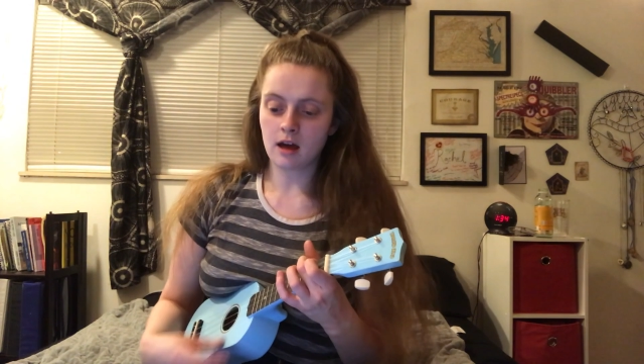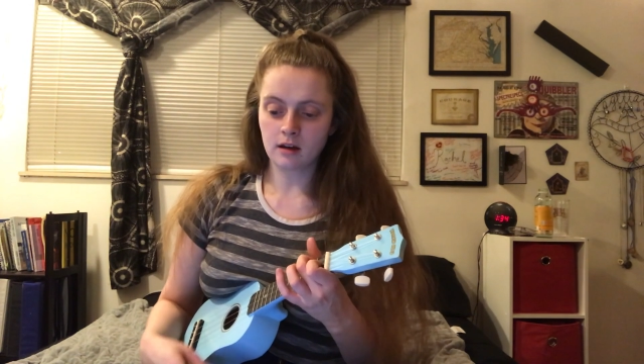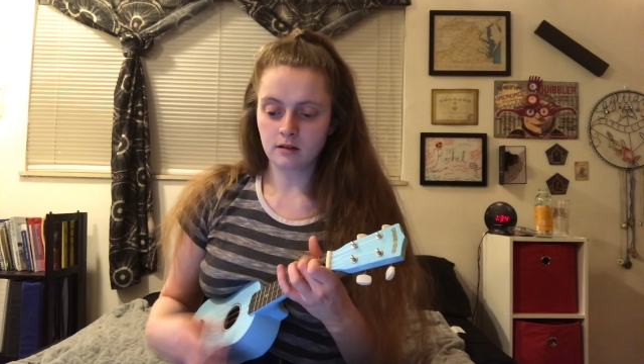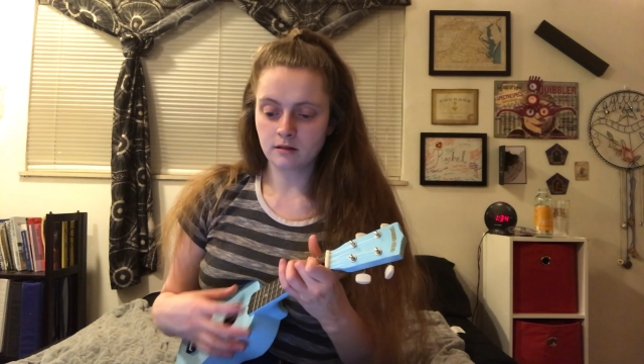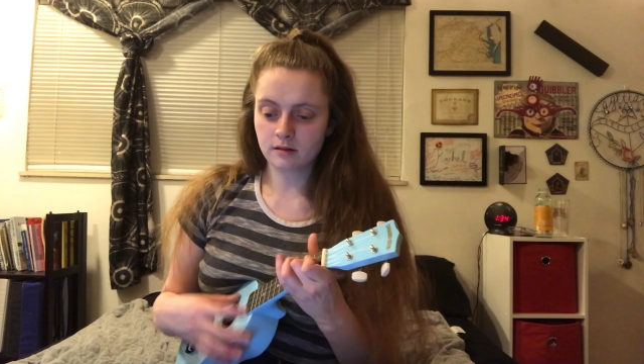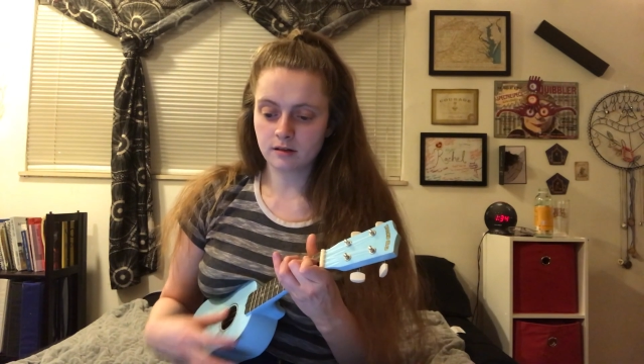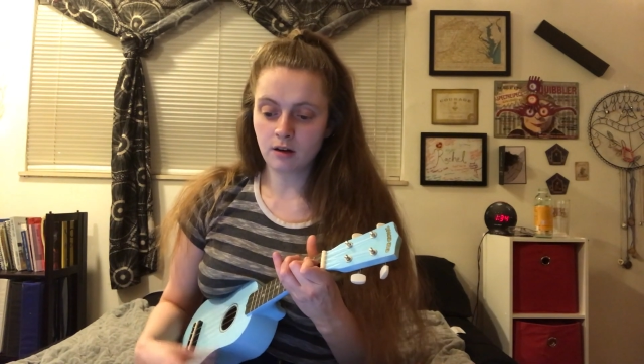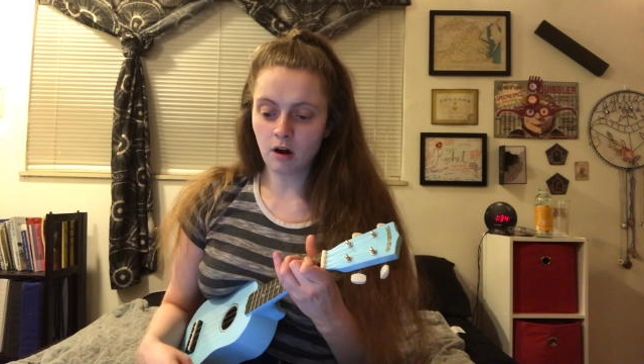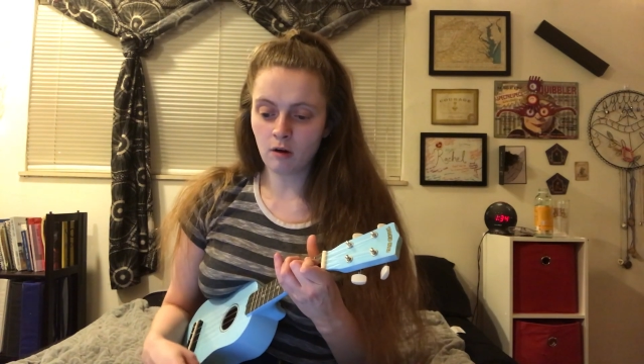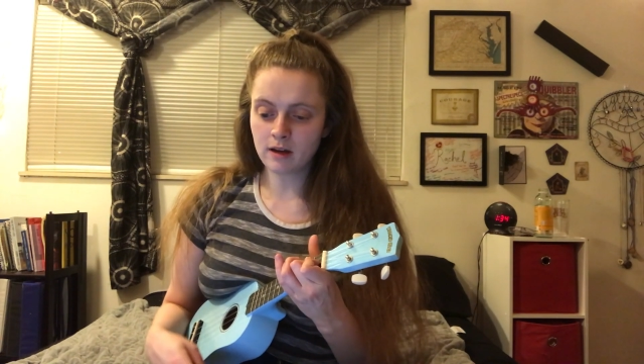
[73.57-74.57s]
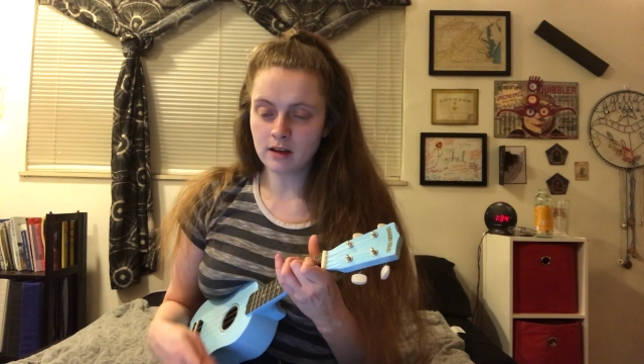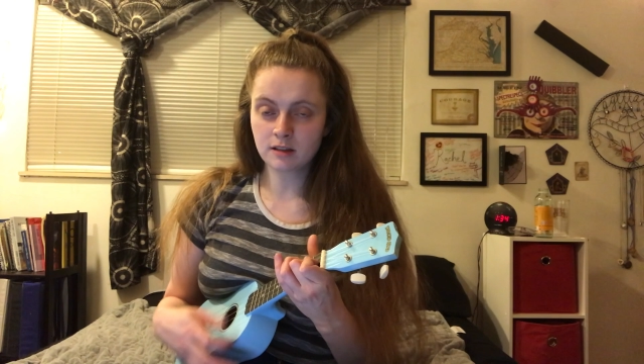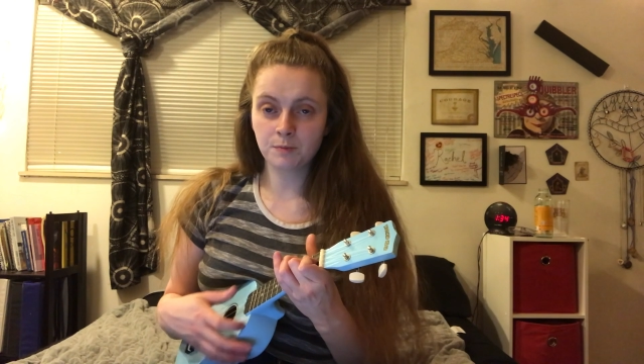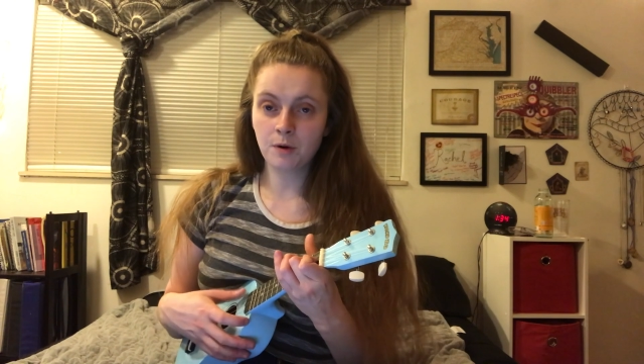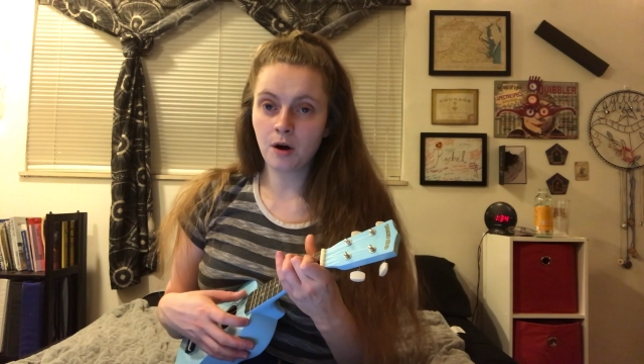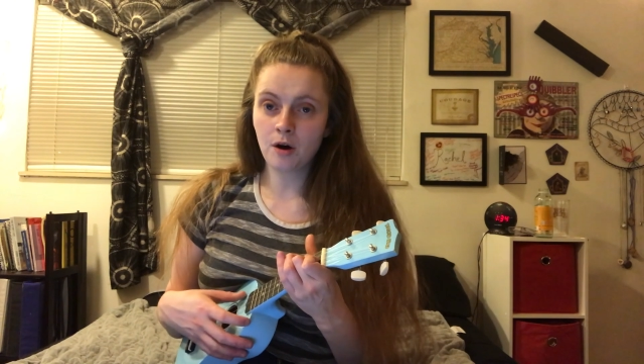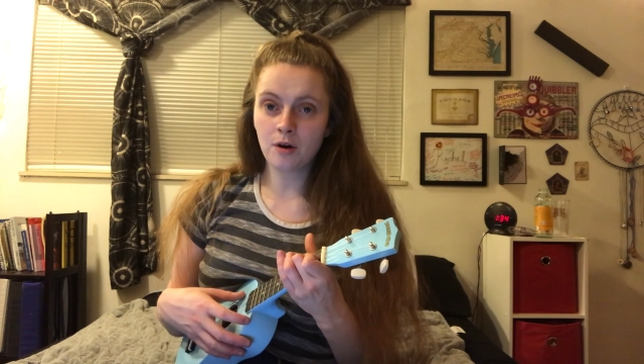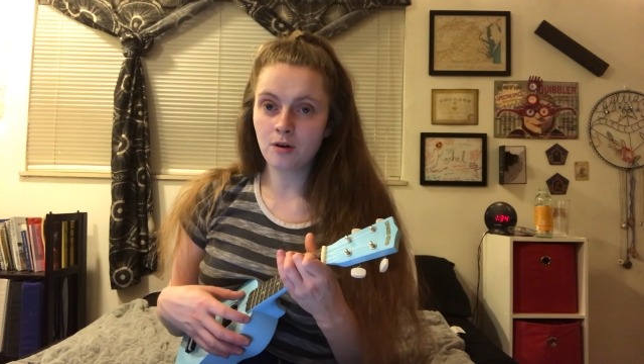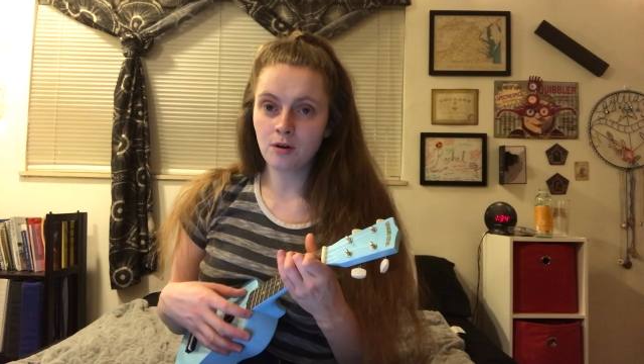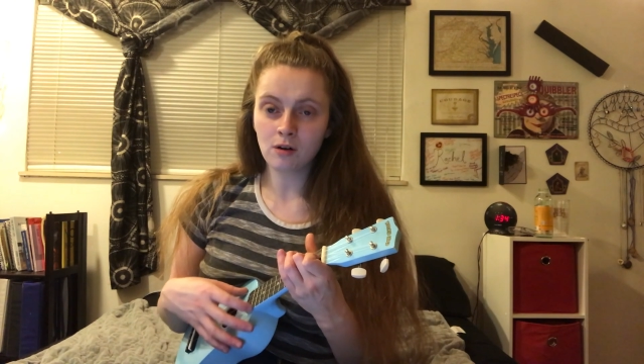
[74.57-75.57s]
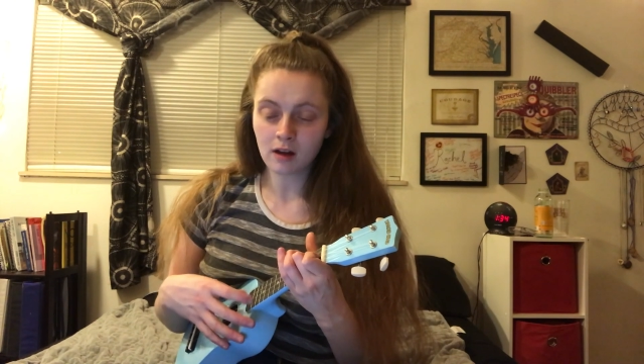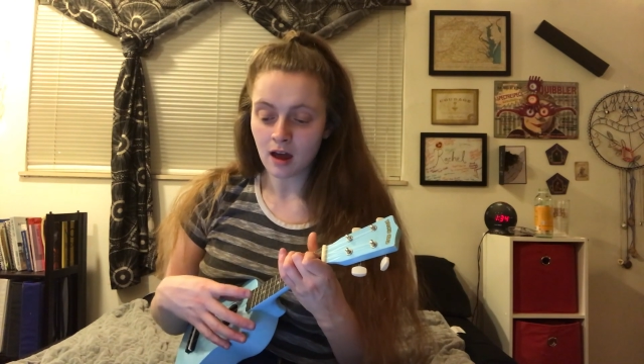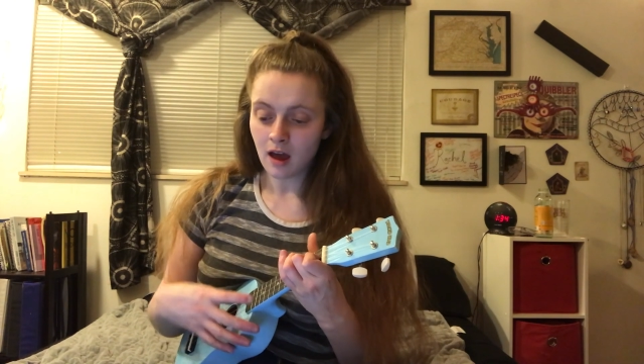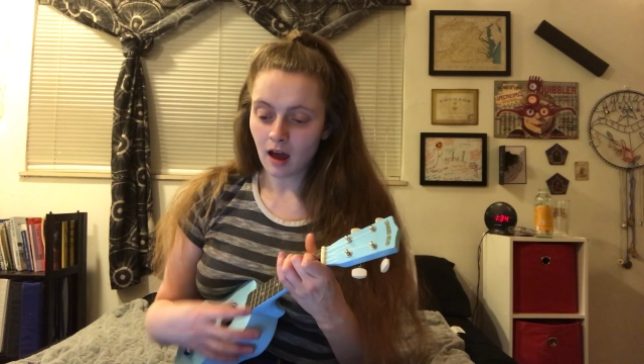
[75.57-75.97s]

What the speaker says: And so he spoke,